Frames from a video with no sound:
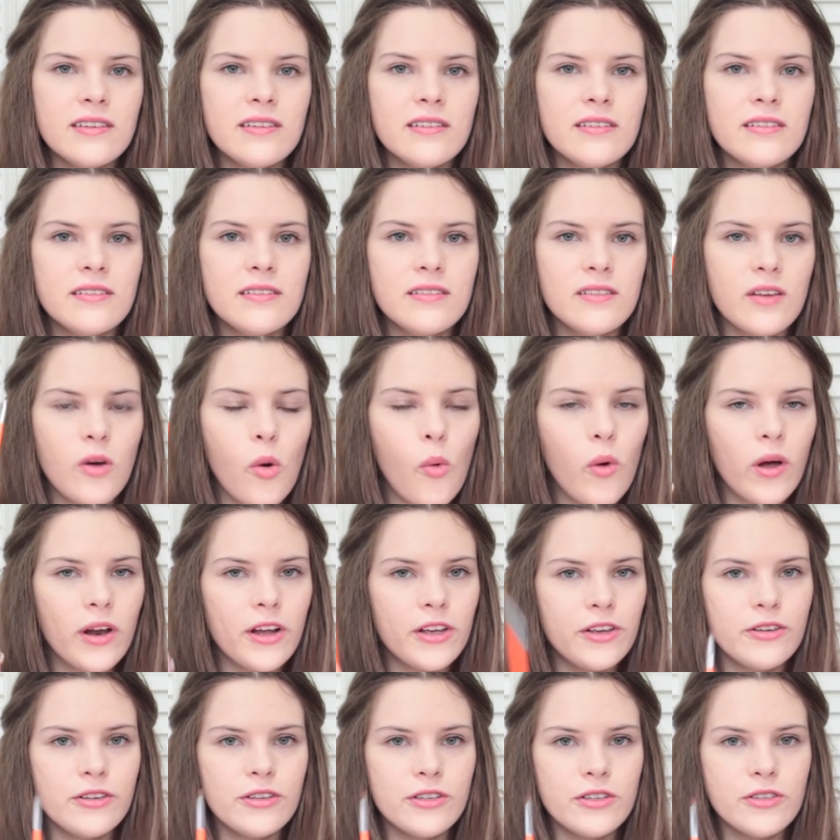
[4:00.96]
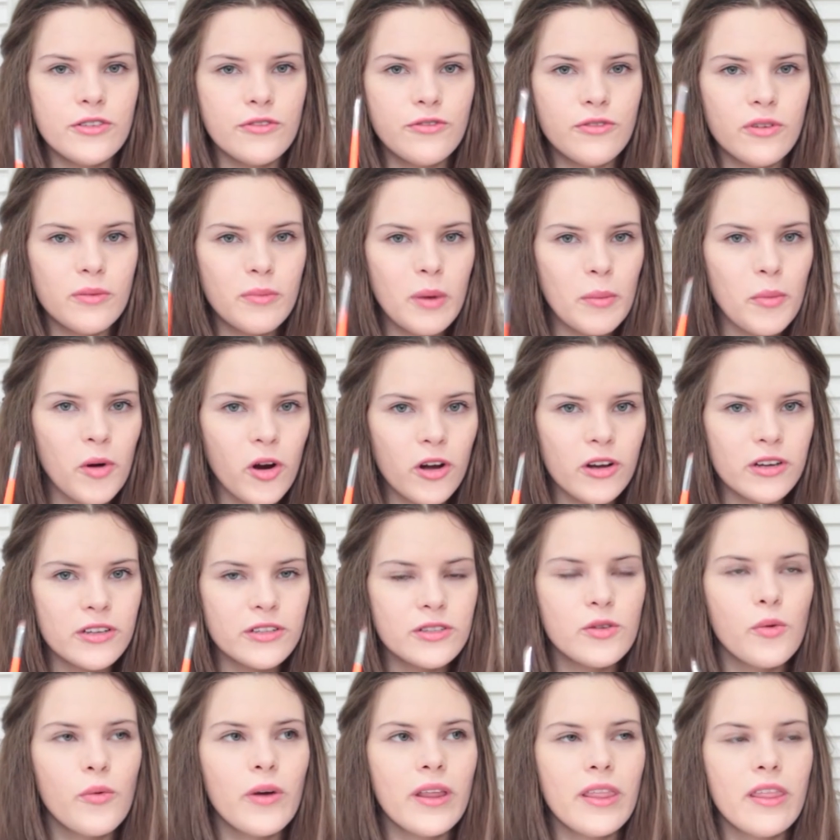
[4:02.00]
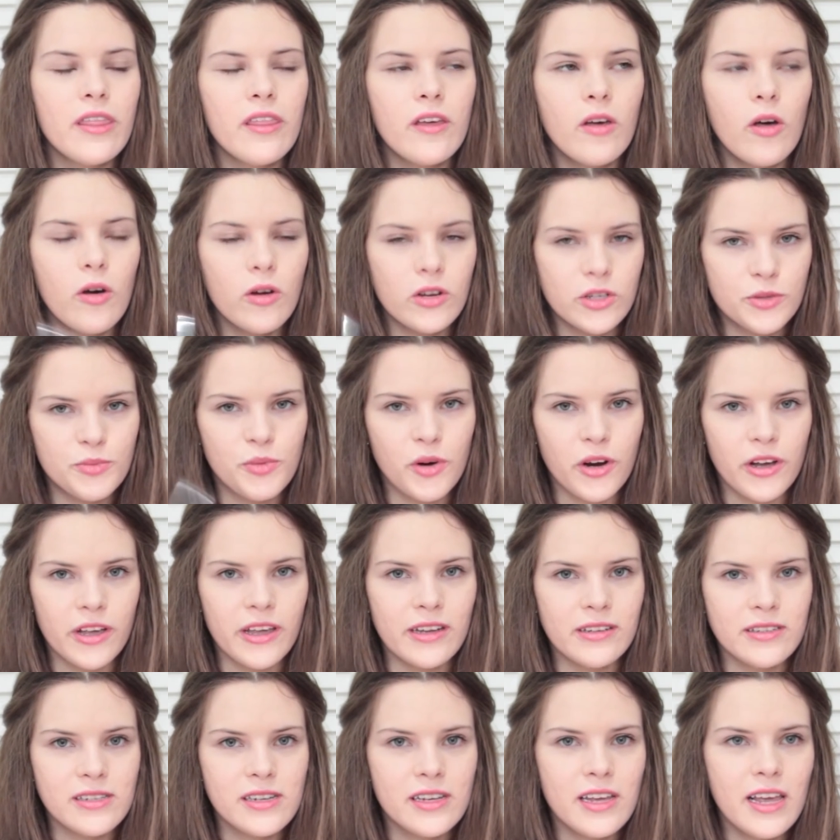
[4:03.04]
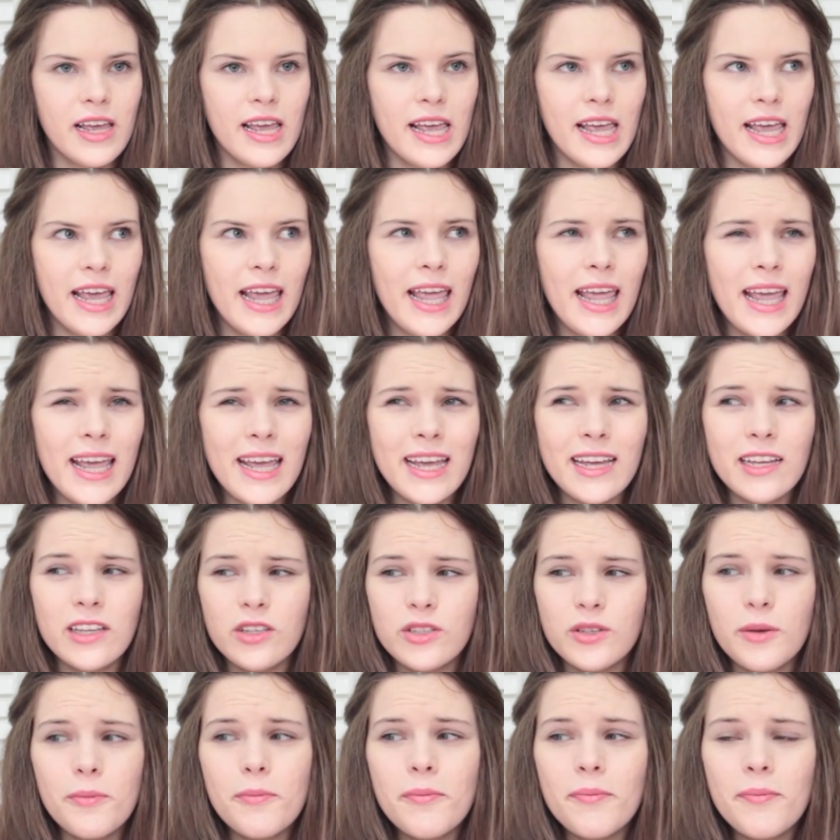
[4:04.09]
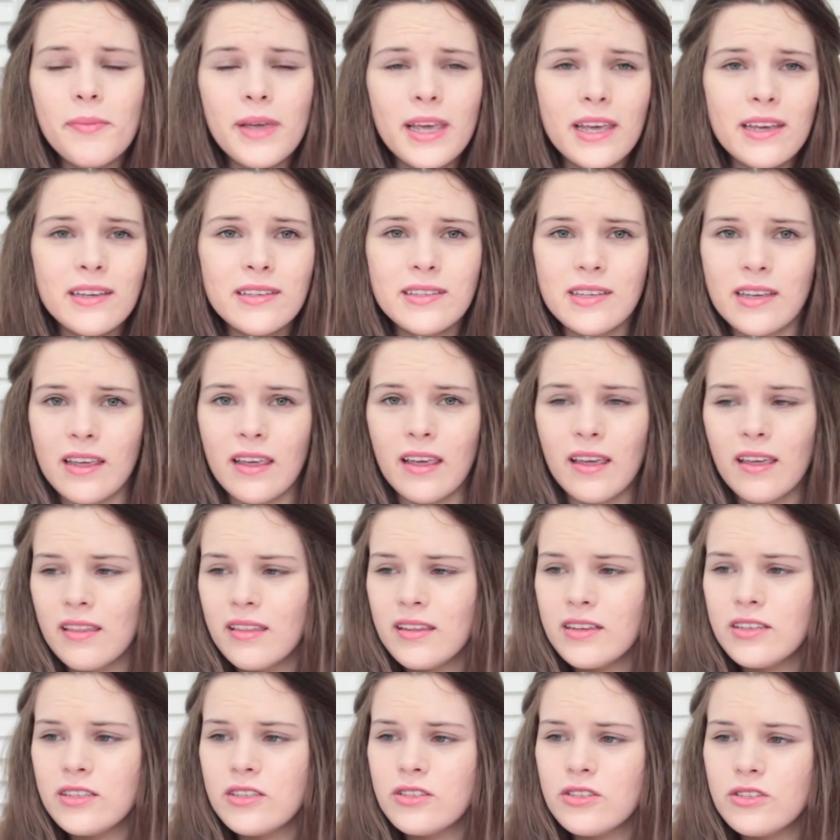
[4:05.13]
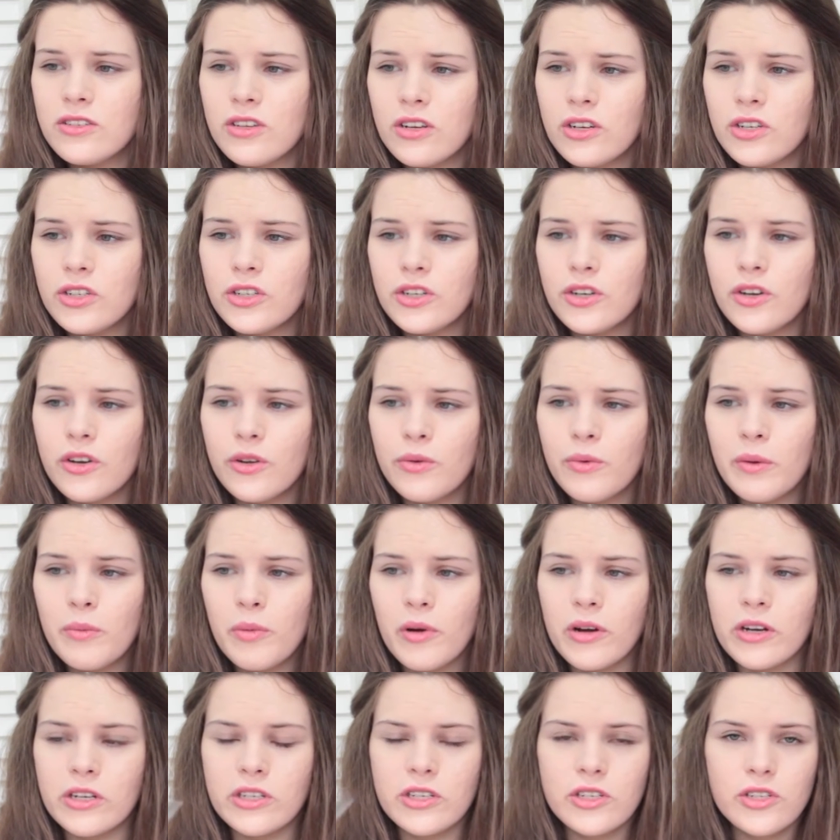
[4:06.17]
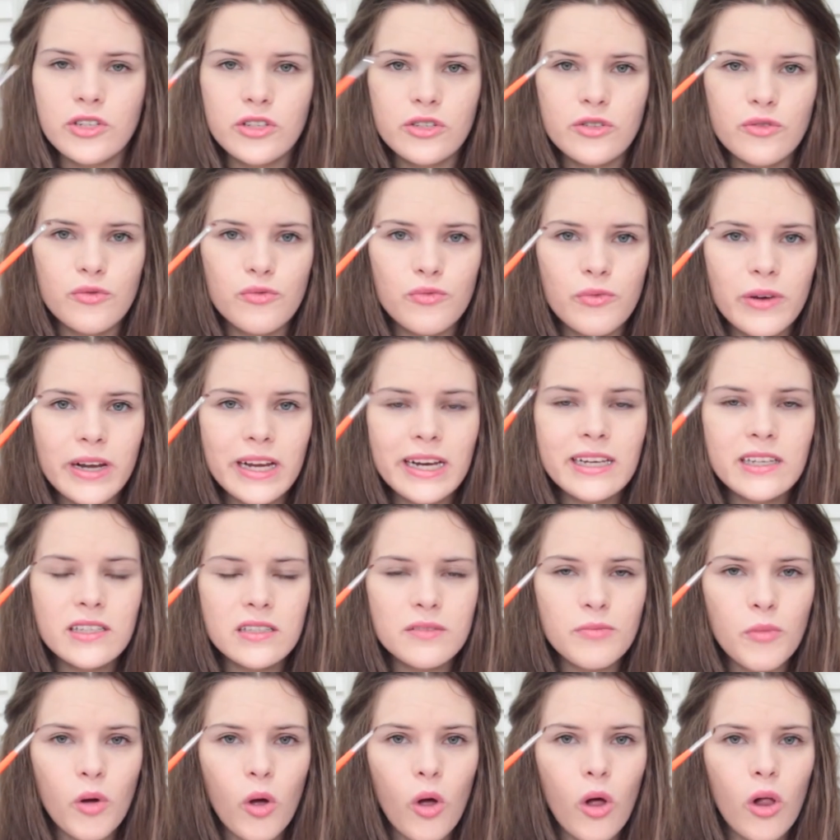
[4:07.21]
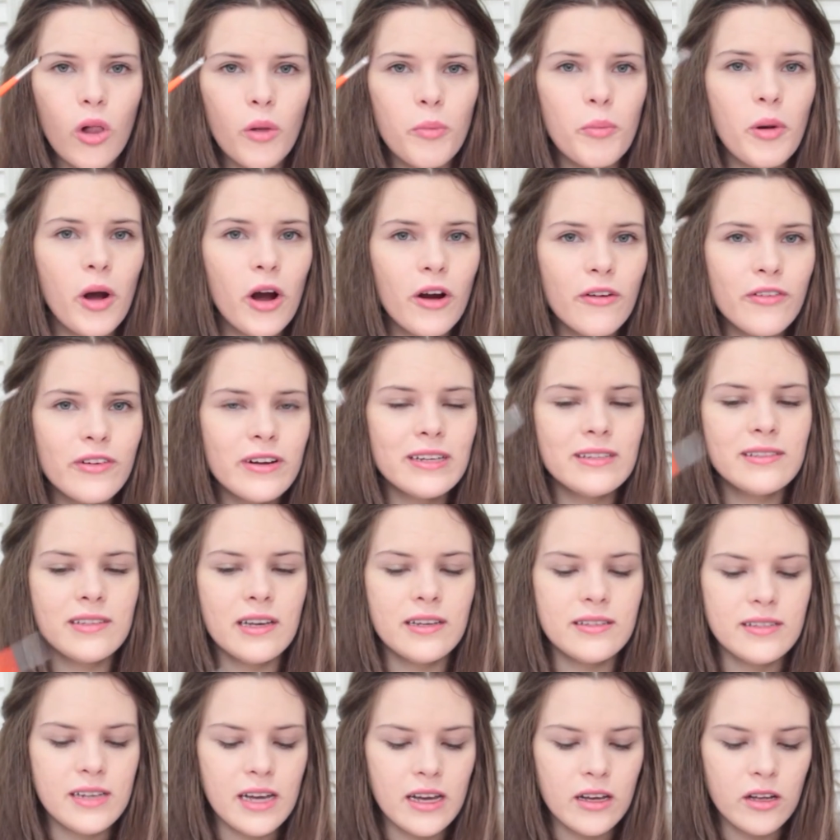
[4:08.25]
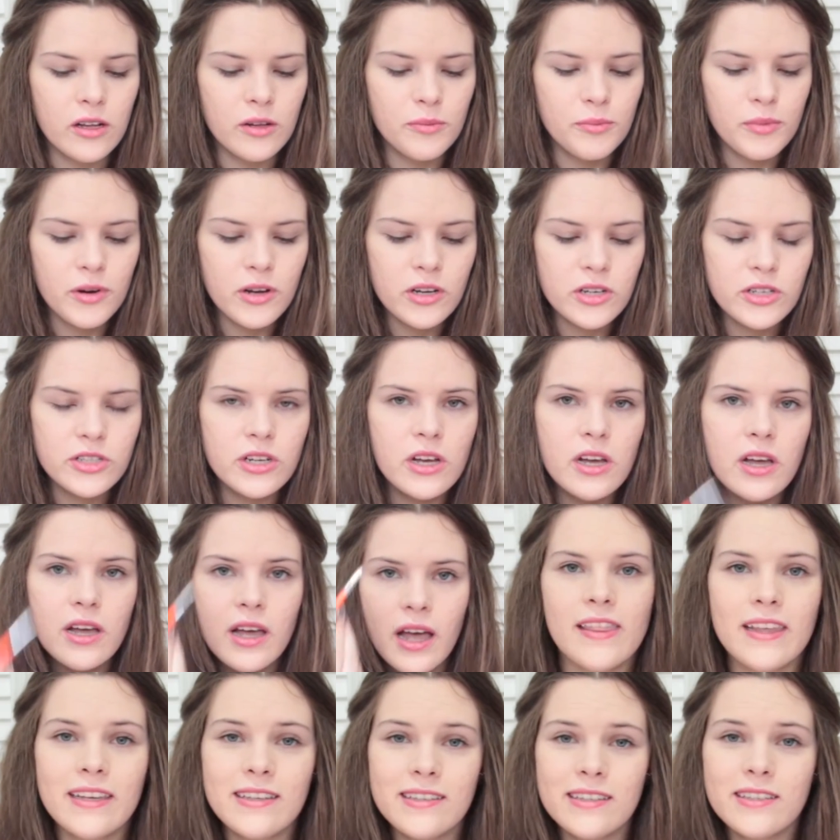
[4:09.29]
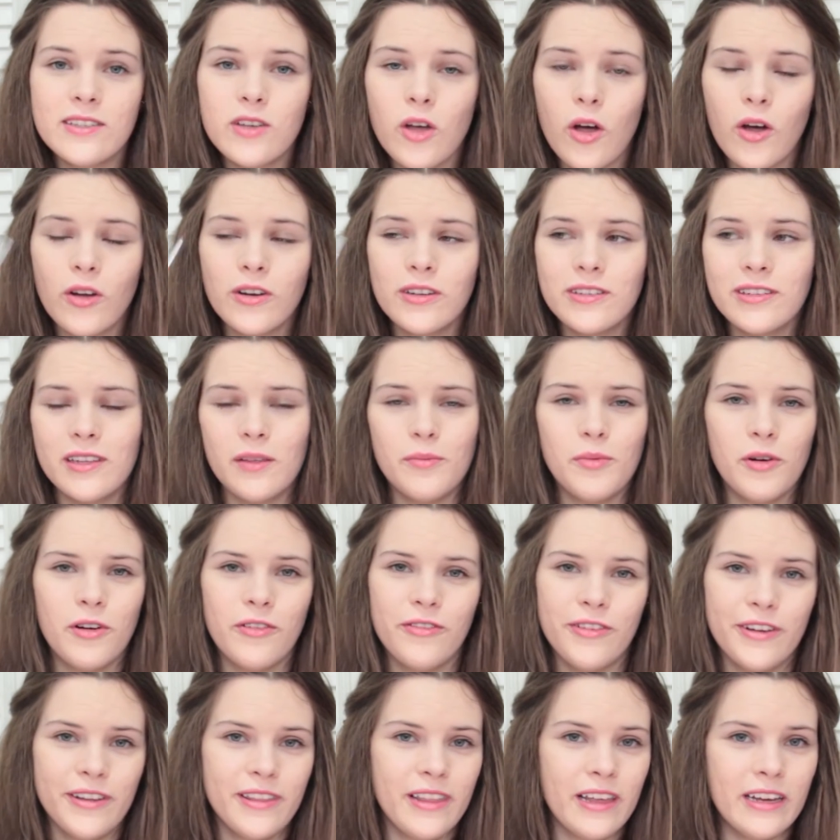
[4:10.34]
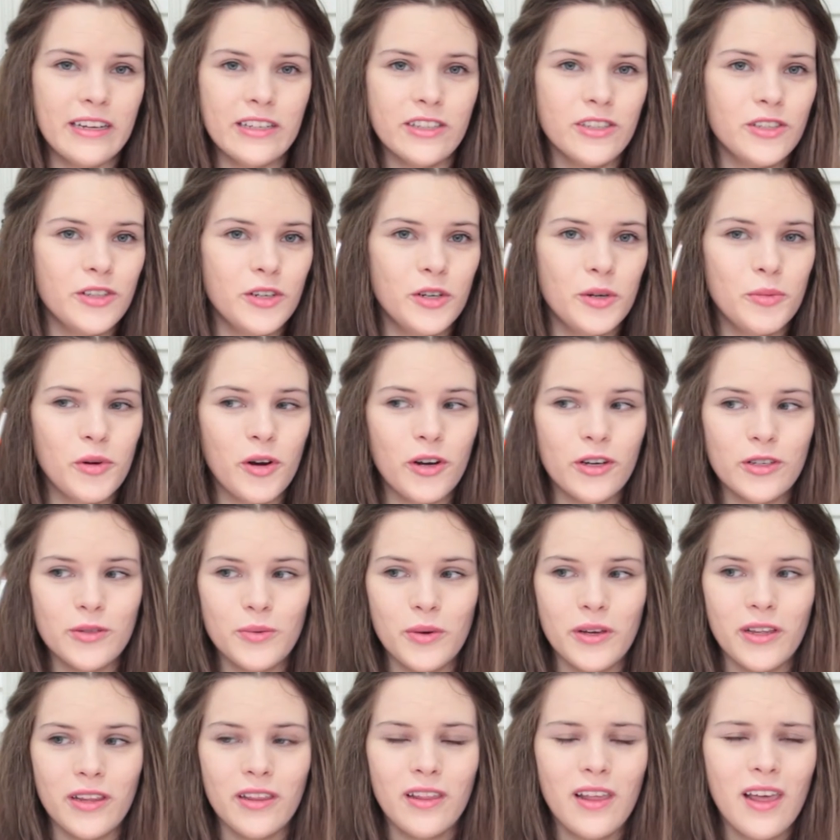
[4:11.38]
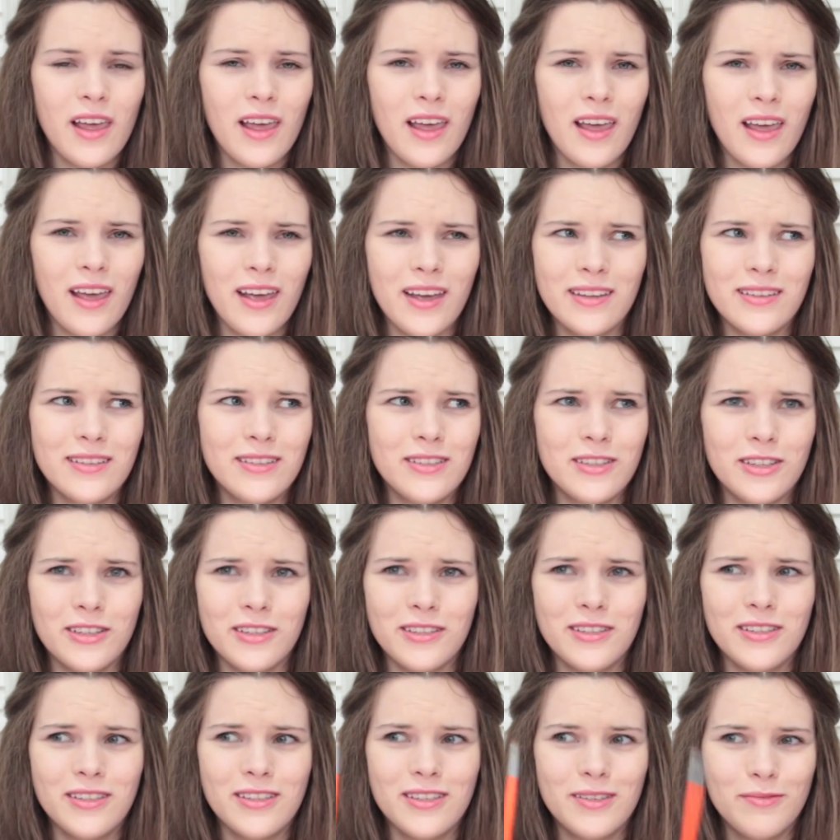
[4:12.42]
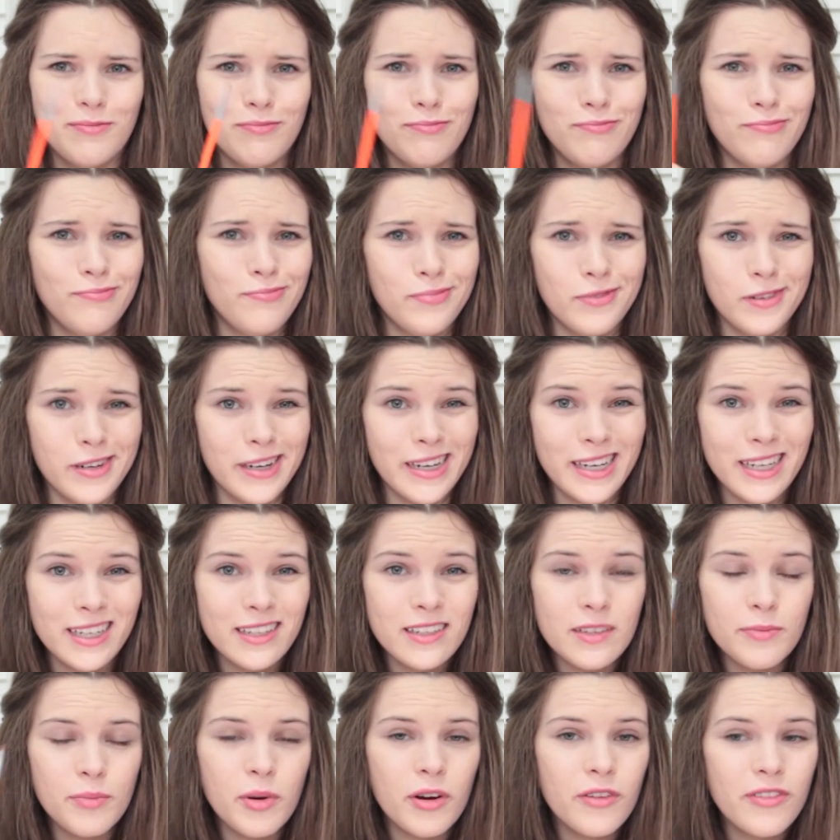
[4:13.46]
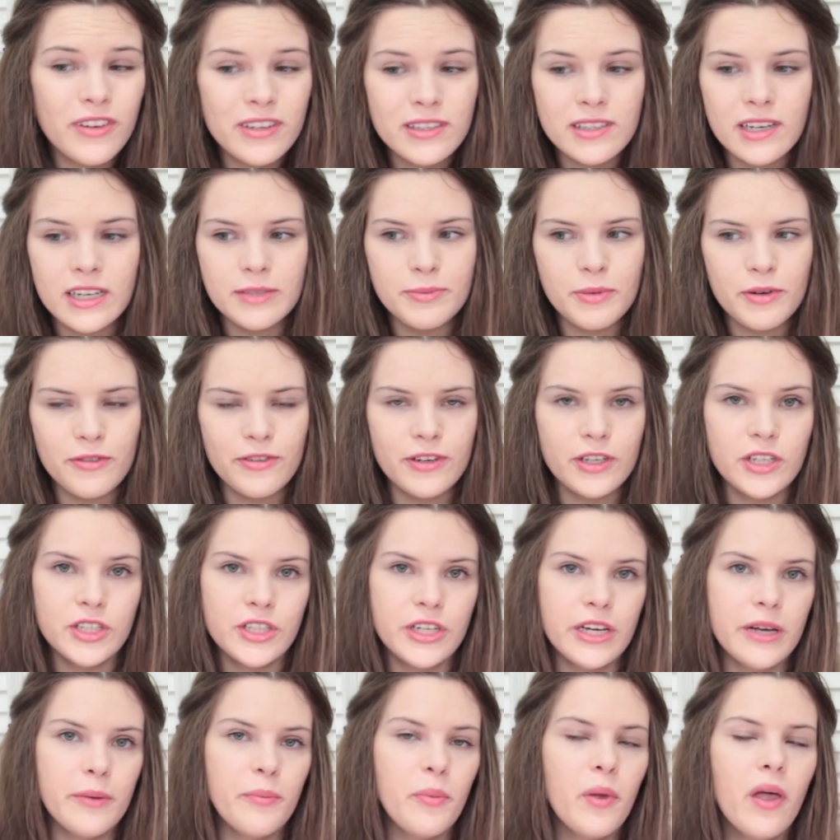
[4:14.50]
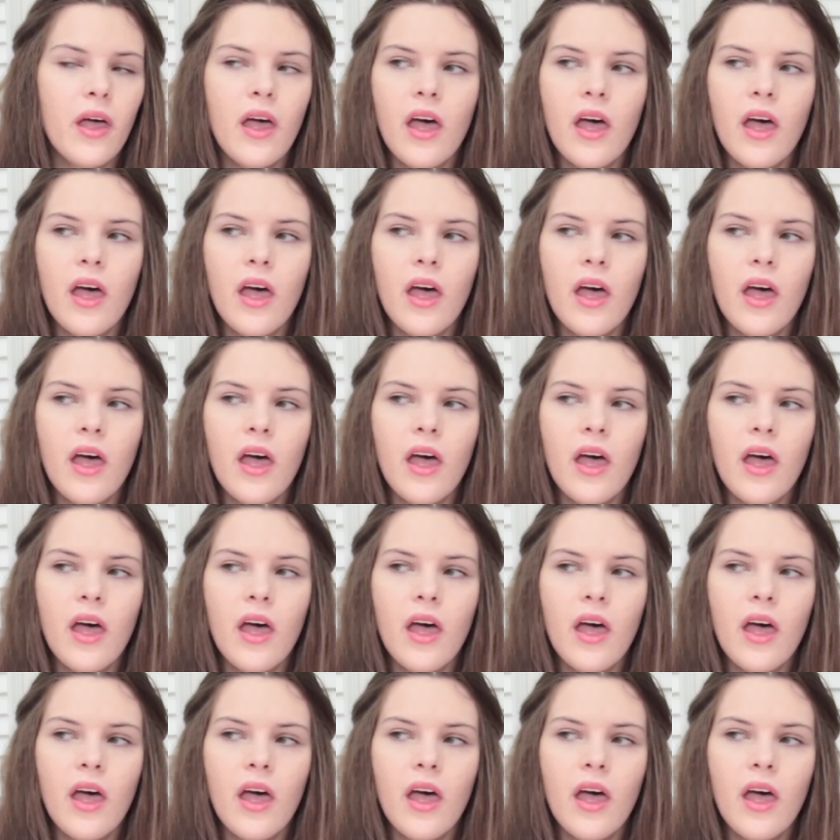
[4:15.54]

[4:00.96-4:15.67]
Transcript: is what I use for my brows with the Gosh Brow Kit. It's amazing. This is such a good wee brush. It's just a really small, perfectly sized angled brush. This is honestly the perfect thing to do your brows with. It's just brilliant. Perfect size, perfect shape.